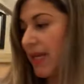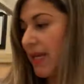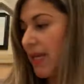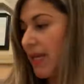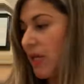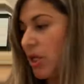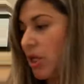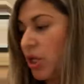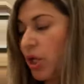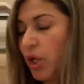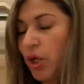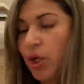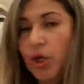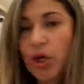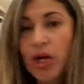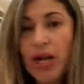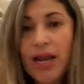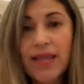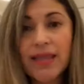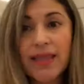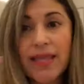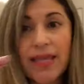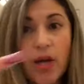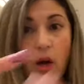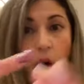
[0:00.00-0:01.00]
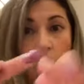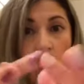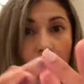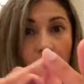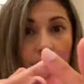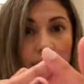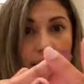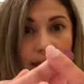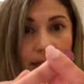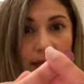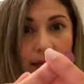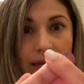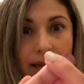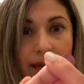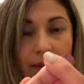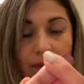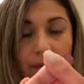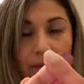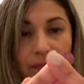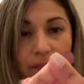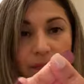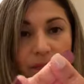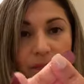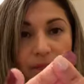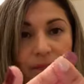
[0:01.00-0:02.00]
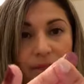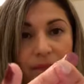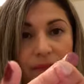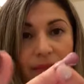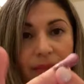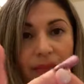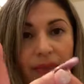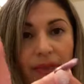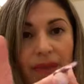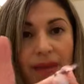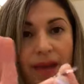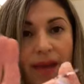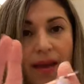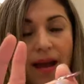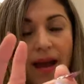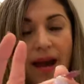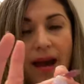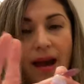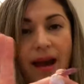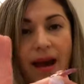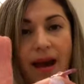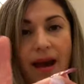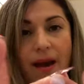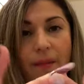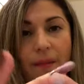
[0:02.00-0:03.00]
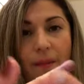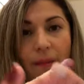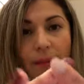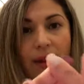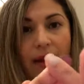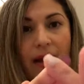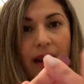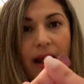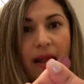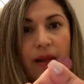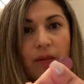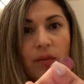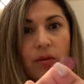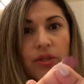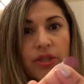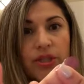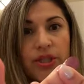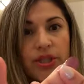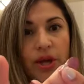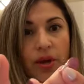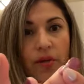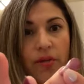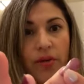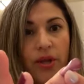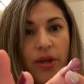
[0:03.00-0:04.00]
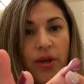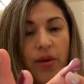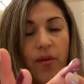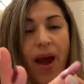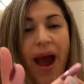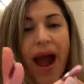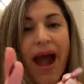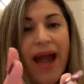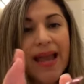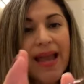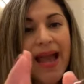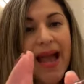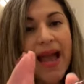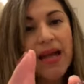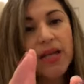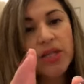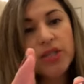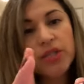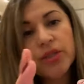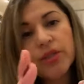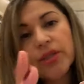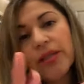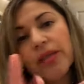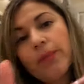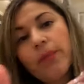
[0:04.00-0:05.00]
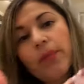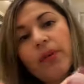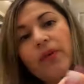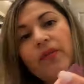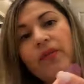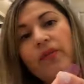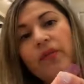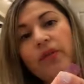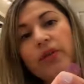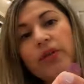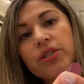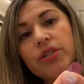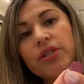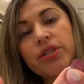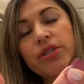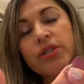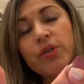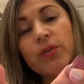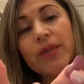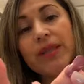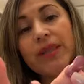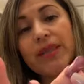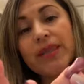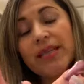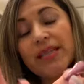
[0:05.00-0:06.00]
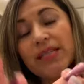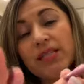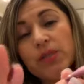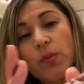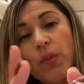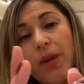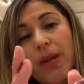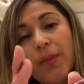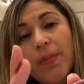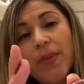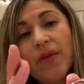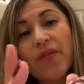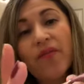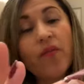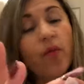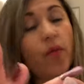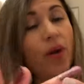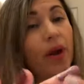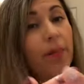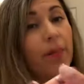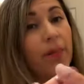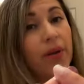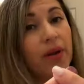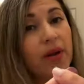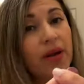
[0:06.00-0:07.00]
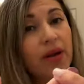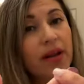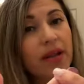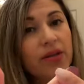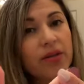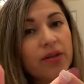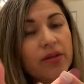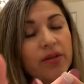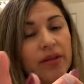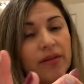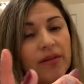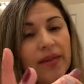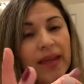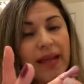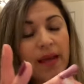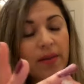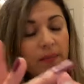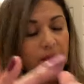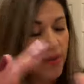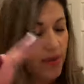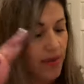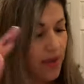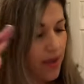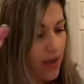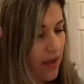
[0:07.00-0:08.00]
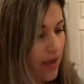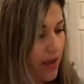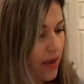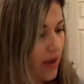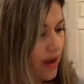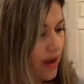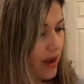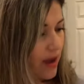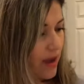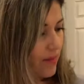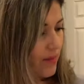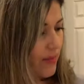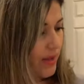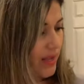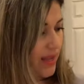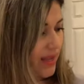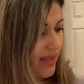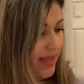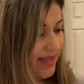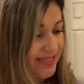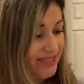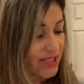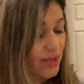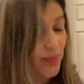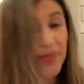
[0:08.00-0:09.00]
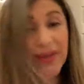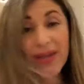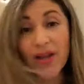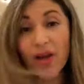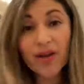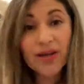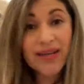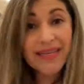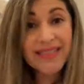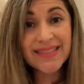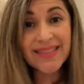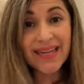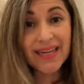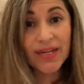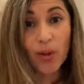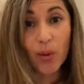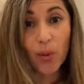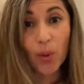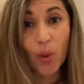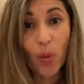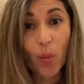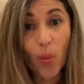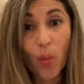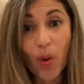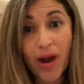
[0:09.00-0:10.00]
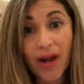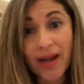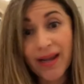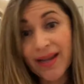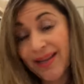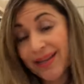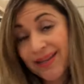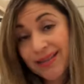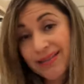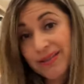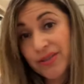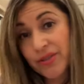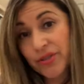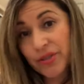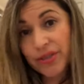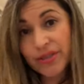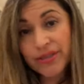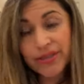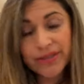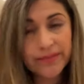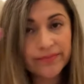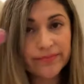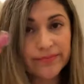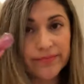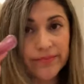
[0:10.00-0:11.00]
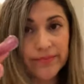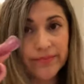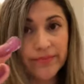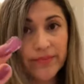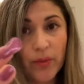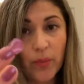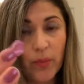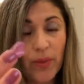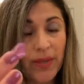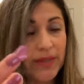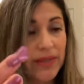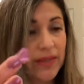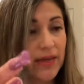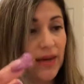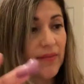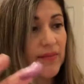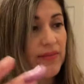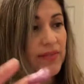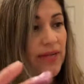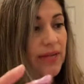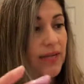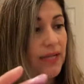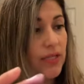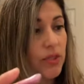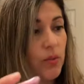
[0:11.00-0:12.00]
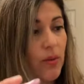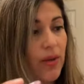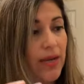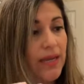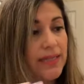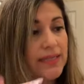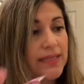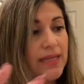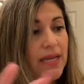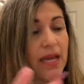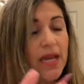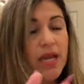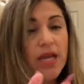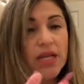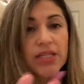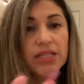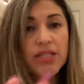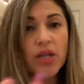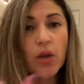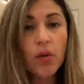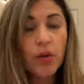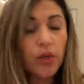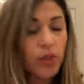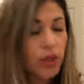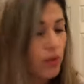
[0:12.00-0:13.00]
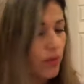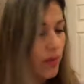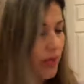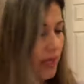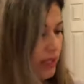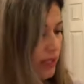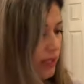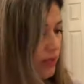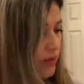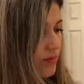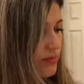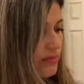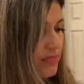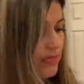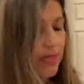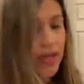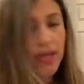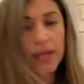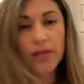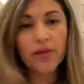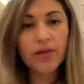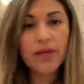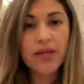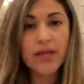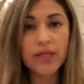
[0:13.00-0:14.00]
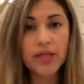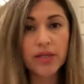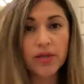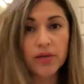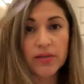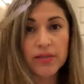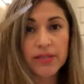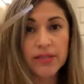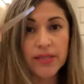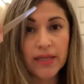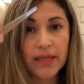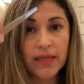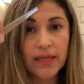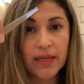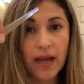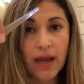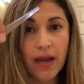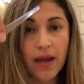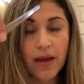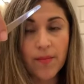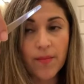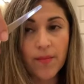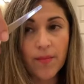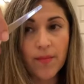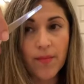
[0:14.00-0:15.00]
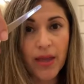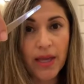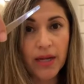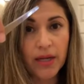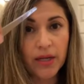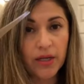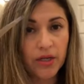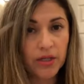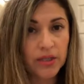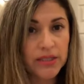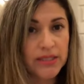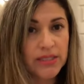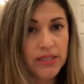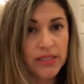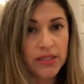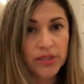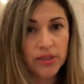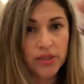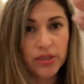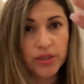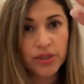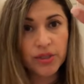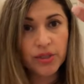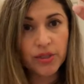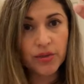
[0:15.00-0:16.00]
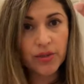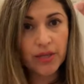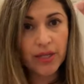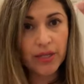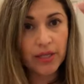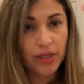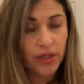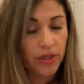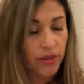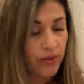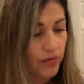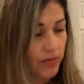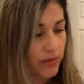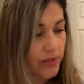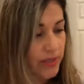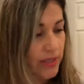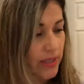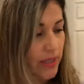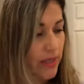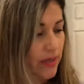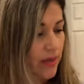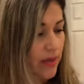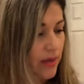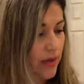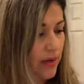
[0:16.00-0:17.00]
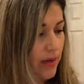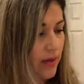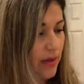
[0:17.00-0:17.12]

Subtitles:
they cure and they harden. But I will show you, I actually prefer to do it this way before I put it under the lamp. And to be honest, I don't know why. It's just the way that I've done it twice. So you can use, again, you can use like manicure scissors. You can use